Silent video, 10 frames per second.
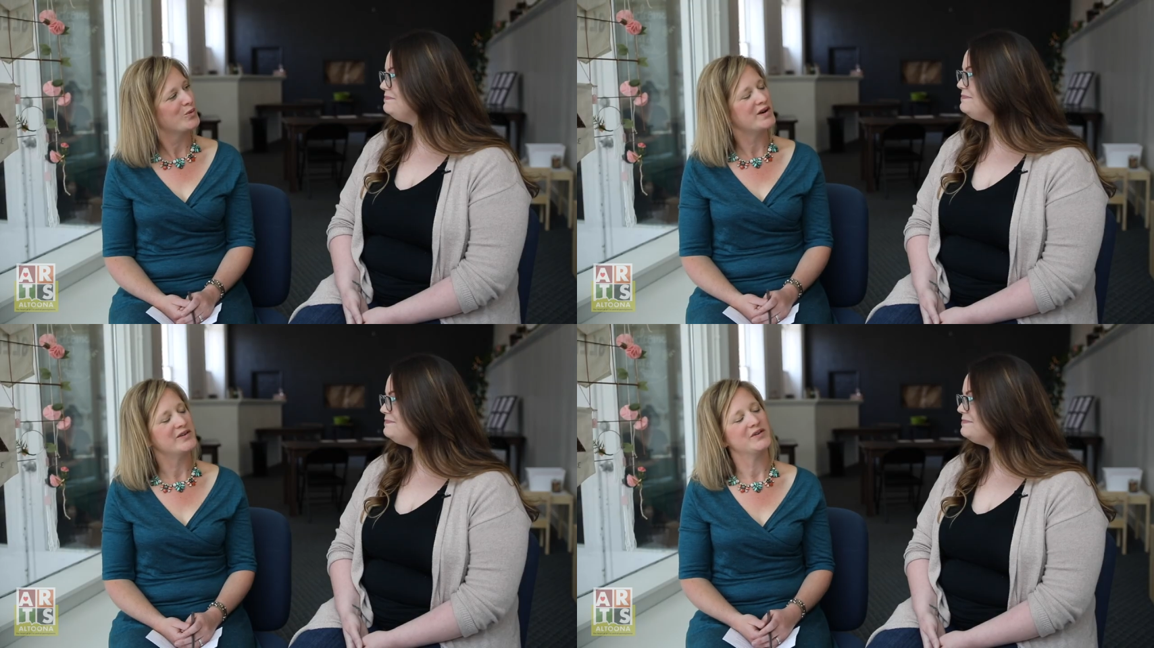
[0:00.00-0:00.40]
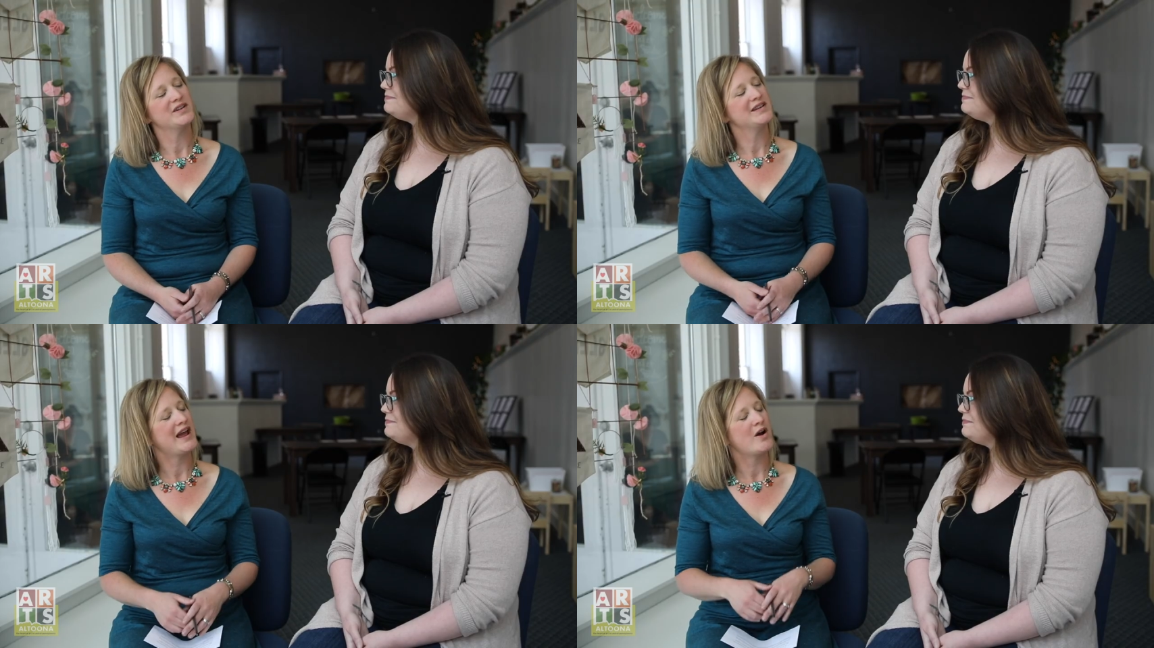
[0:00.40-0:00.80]

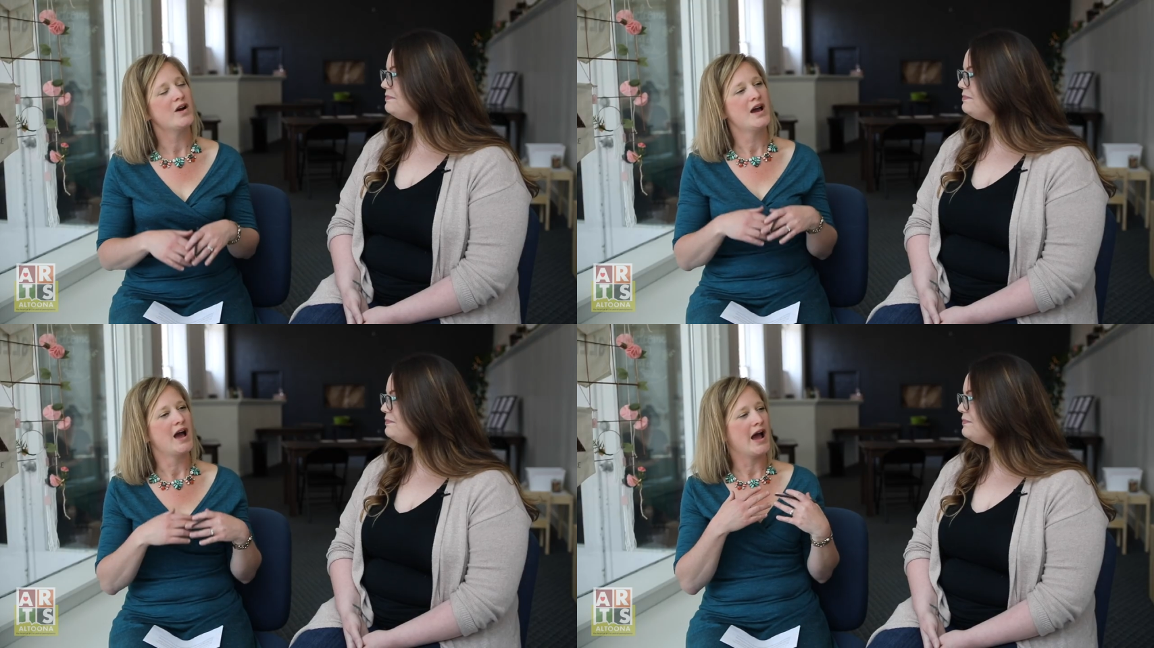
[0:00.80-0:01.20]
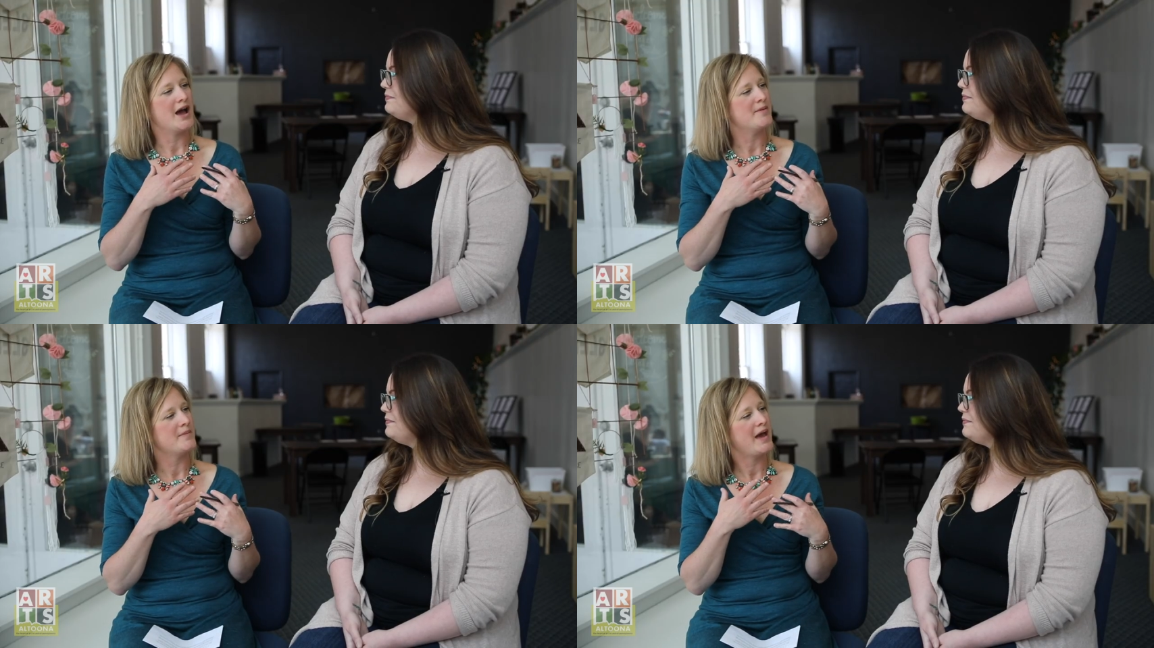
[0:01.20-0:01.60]
Speaker 1: Wonderful. Now,
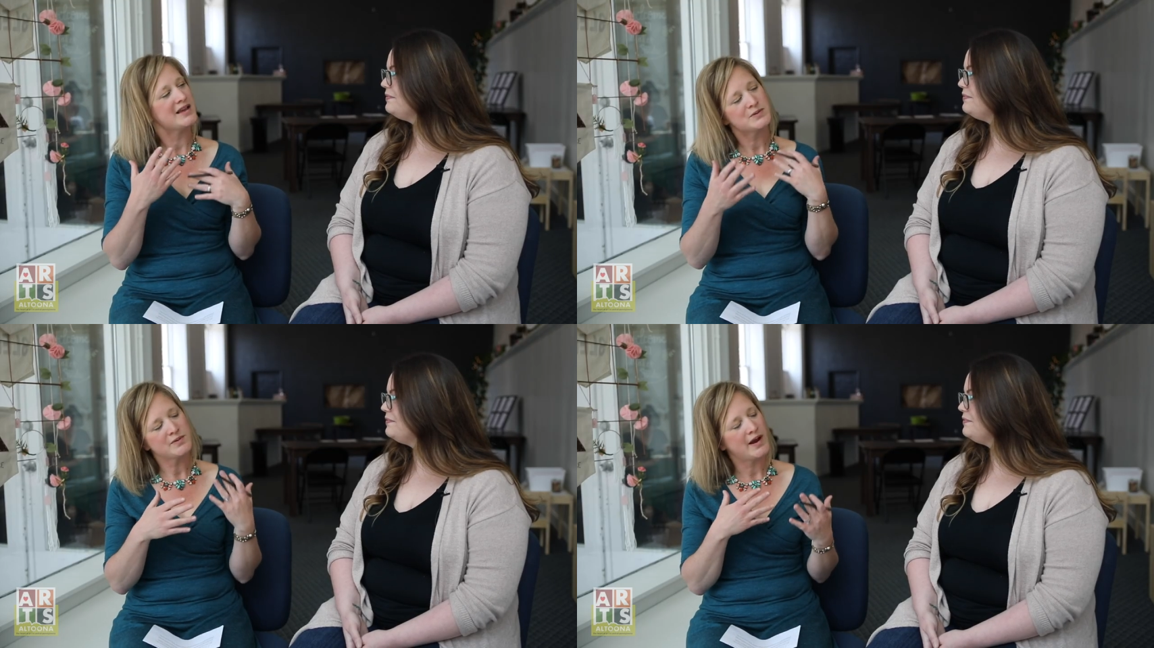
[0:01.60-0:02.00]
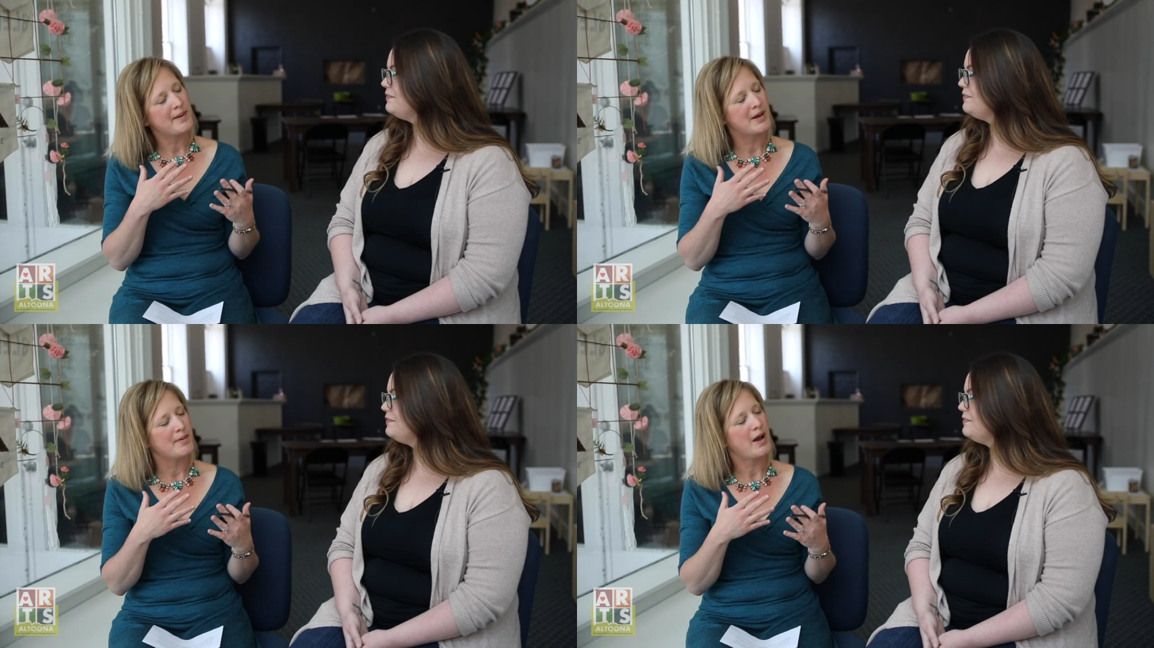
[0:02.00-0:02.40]
um, as we
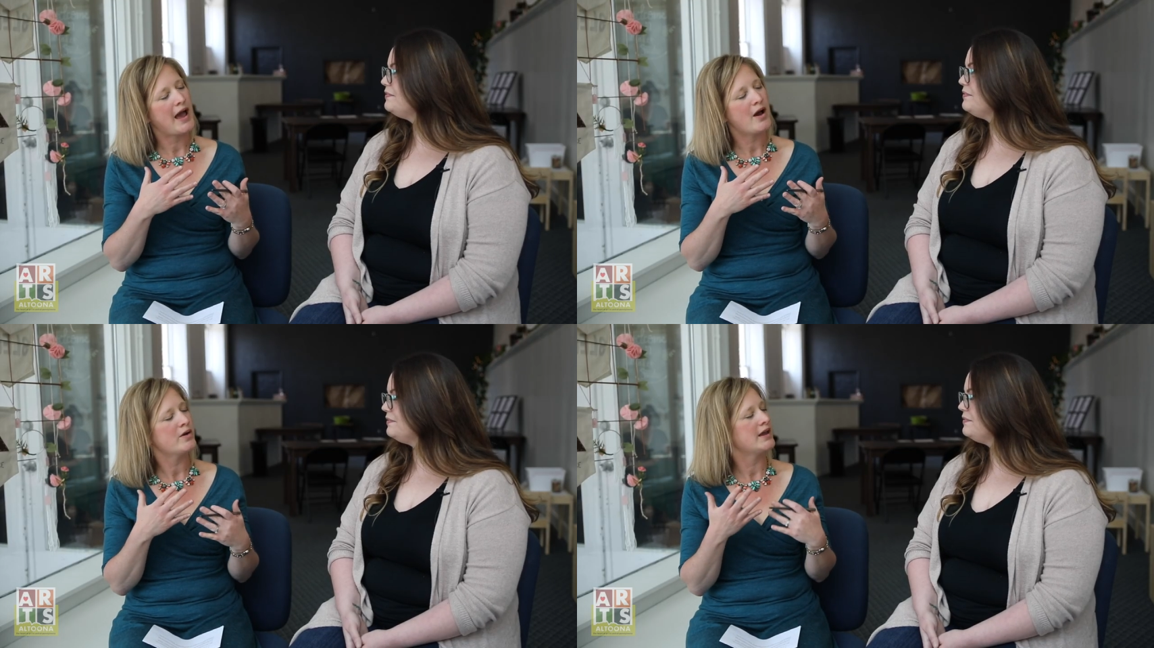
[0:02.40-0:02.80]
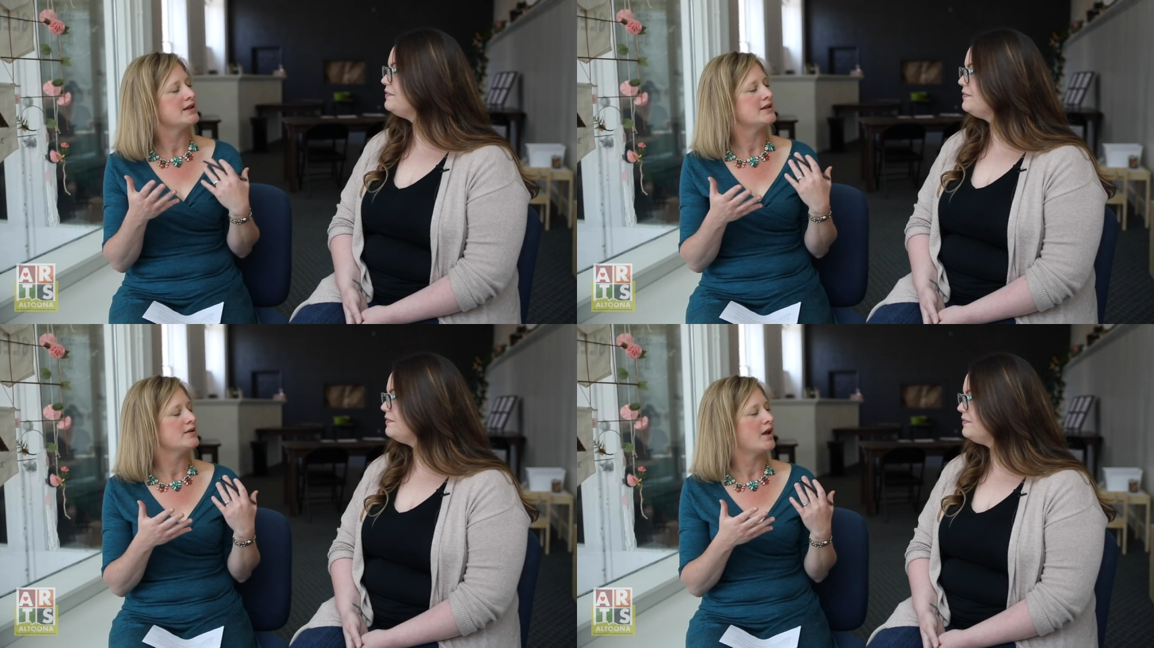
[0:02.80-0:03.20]
wrap up, how
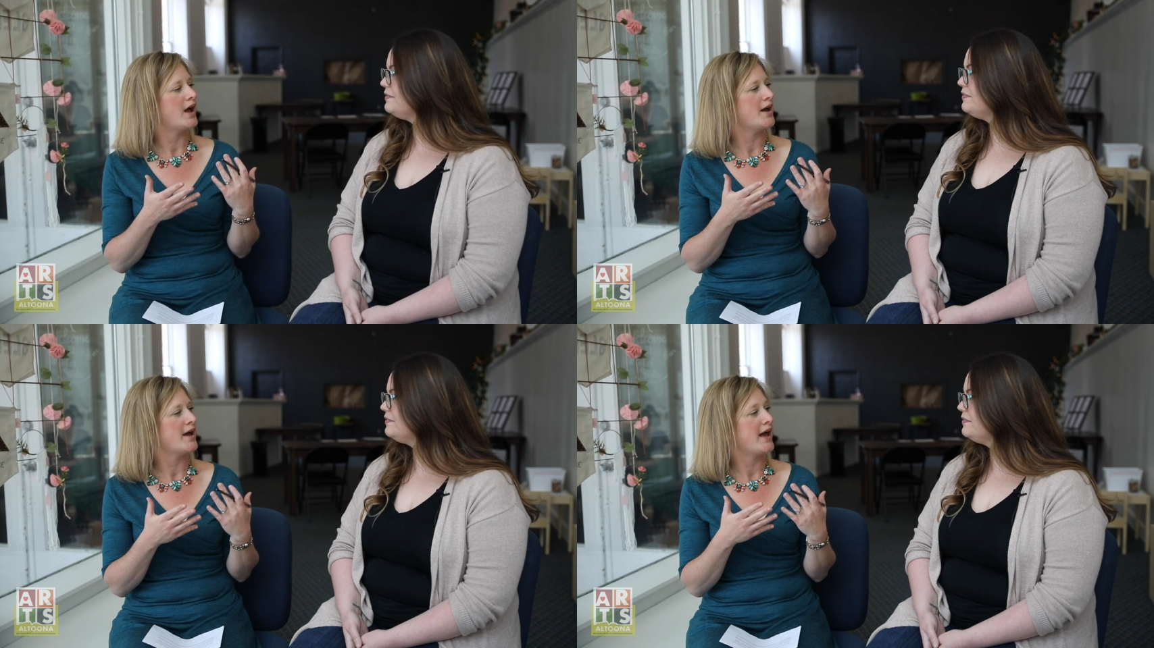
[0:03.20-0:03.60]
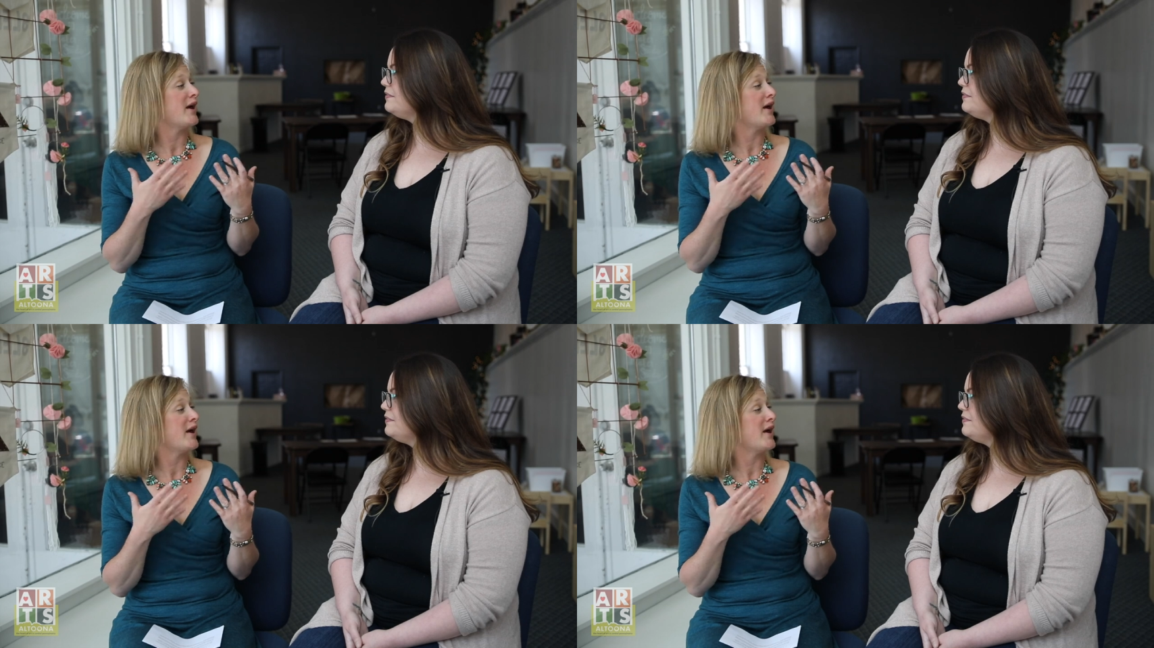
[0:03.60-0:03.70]
can um,